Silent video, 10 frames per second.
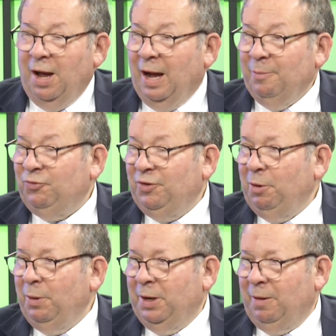I'm
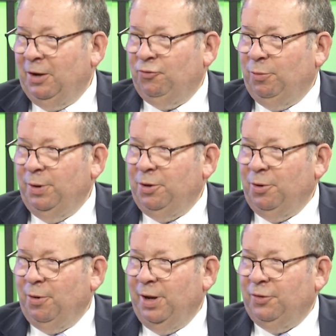still intellectually
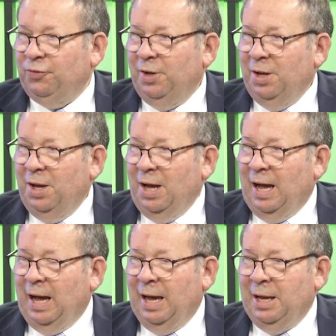curious.
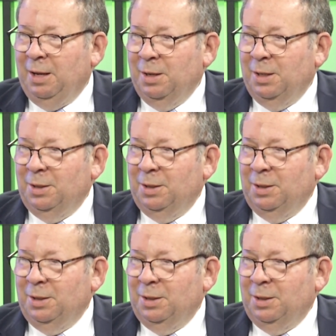I